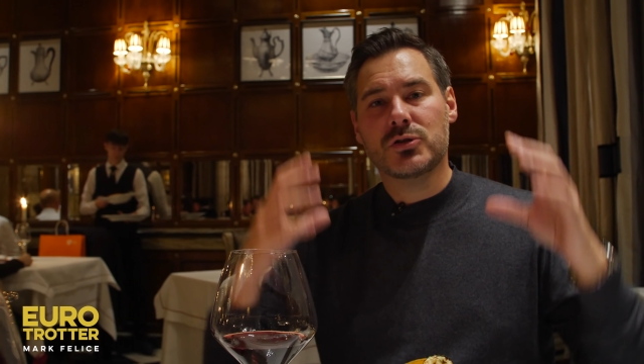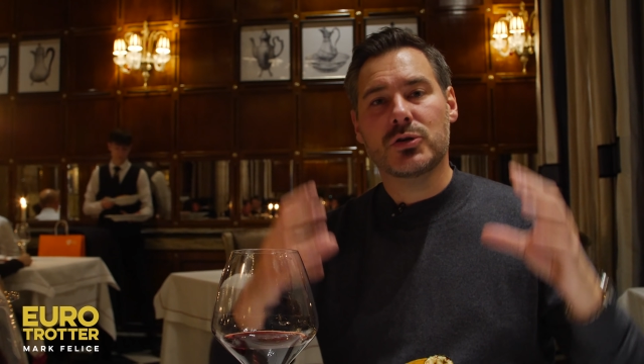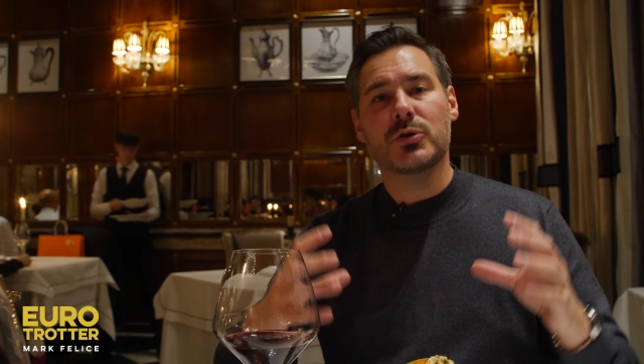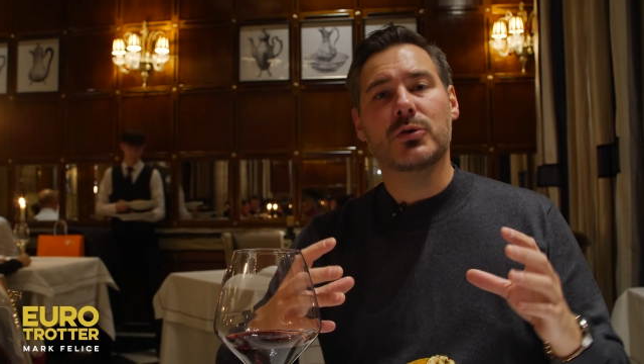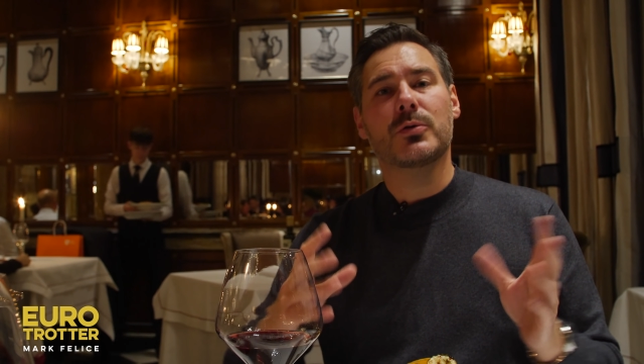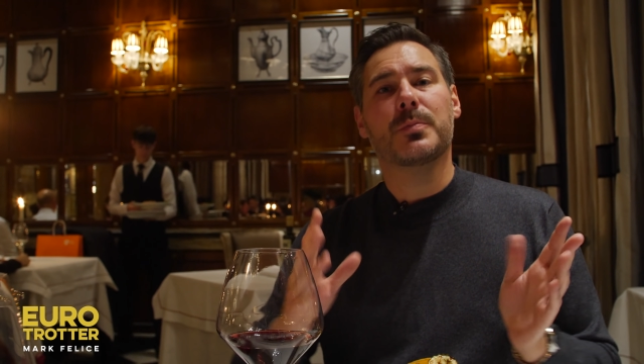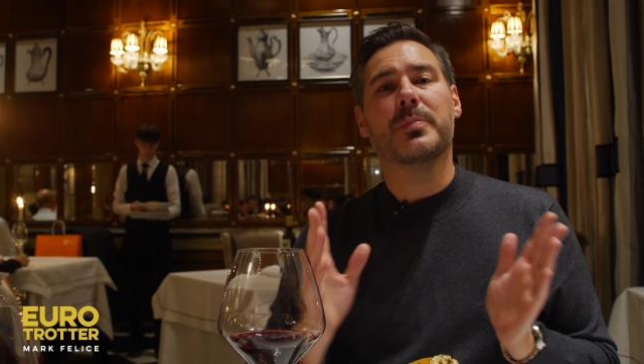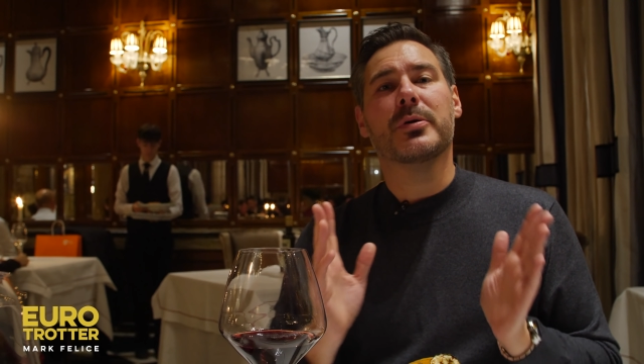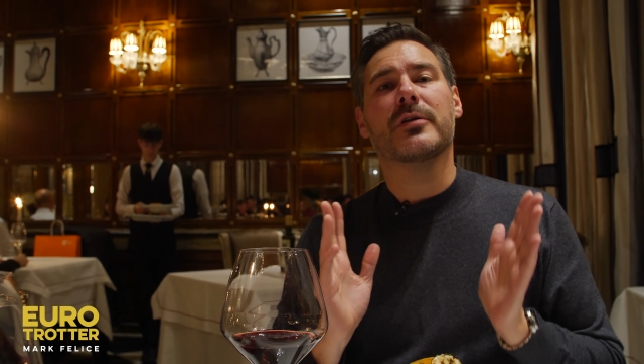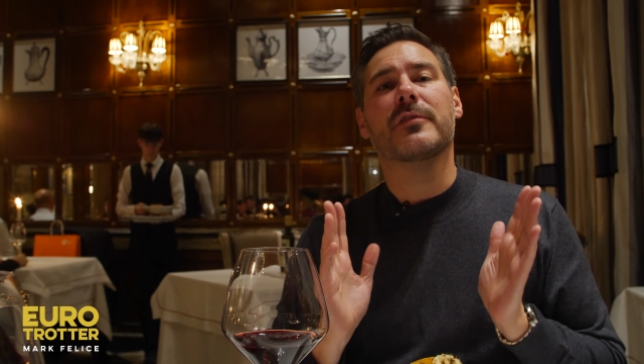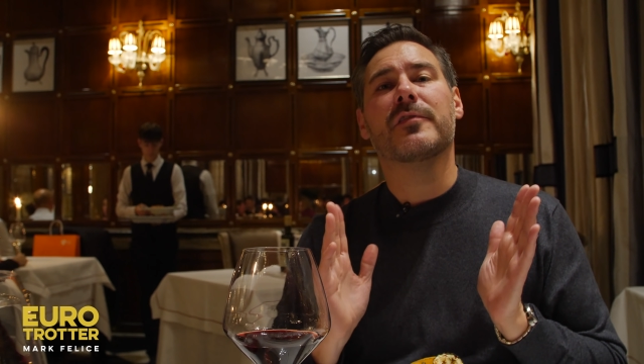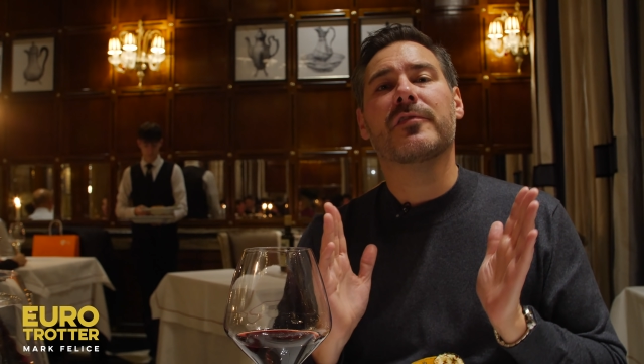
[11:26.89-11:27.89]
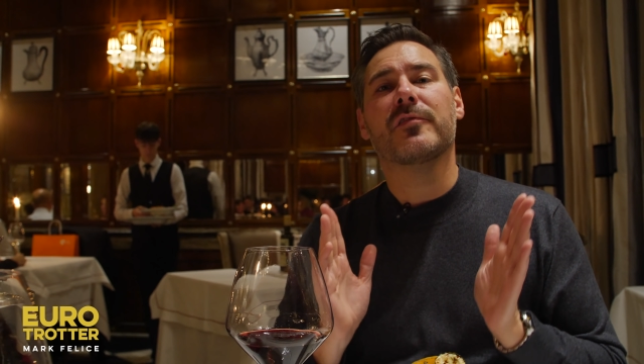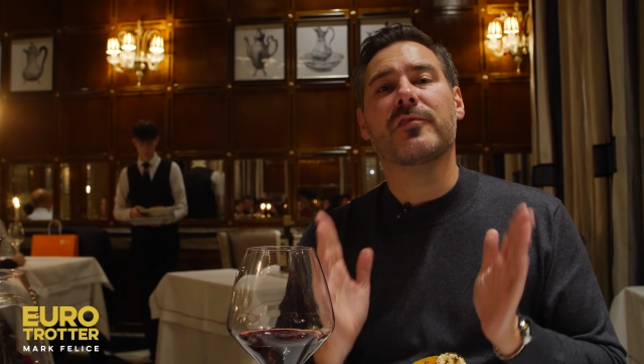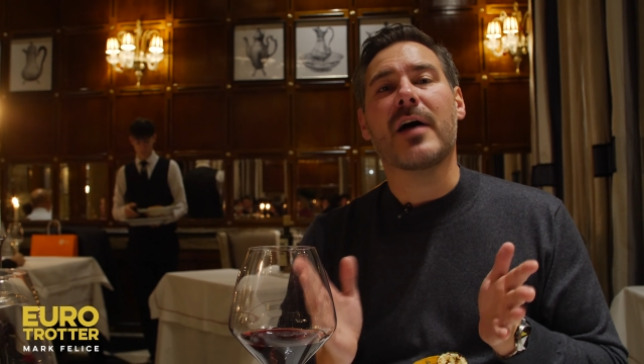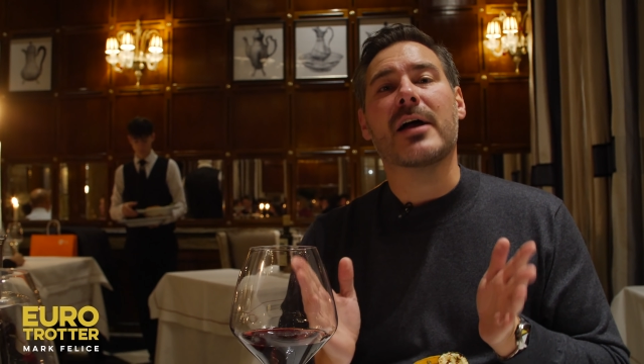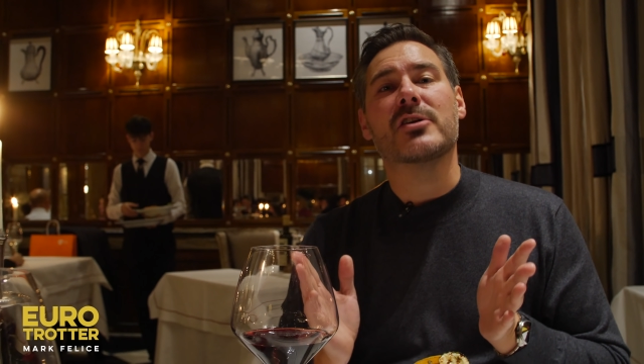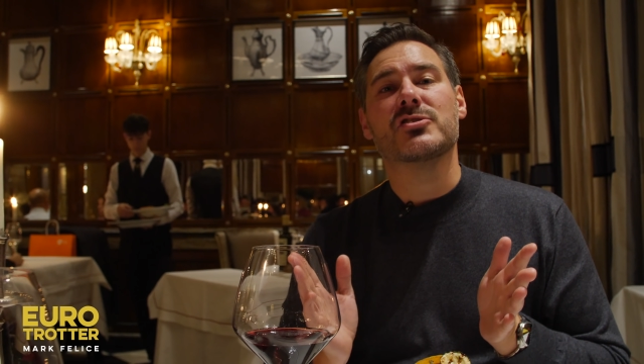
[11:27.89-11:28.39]
to
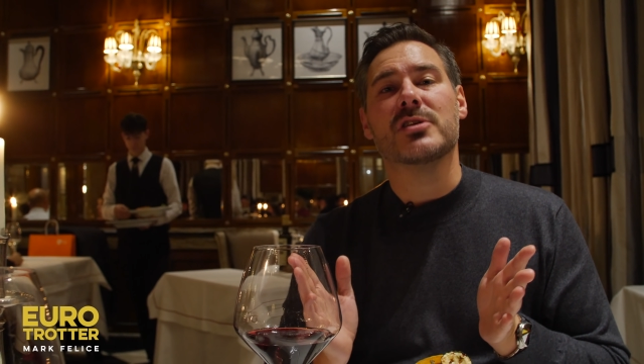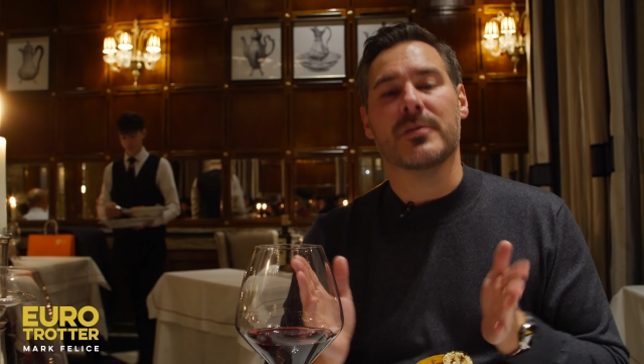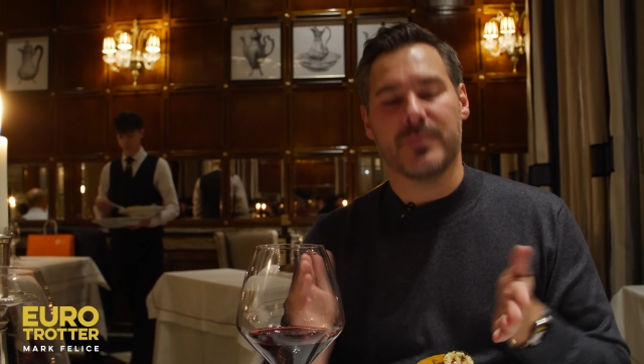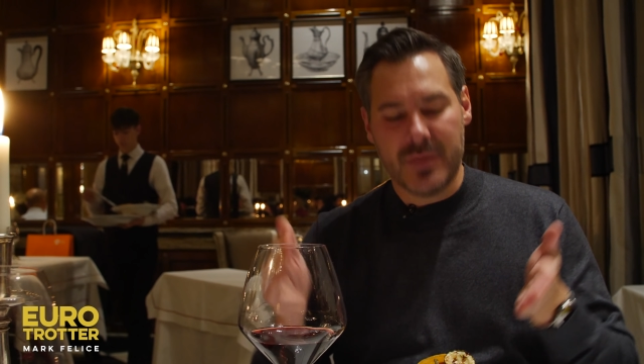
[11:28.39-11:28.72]
perfection,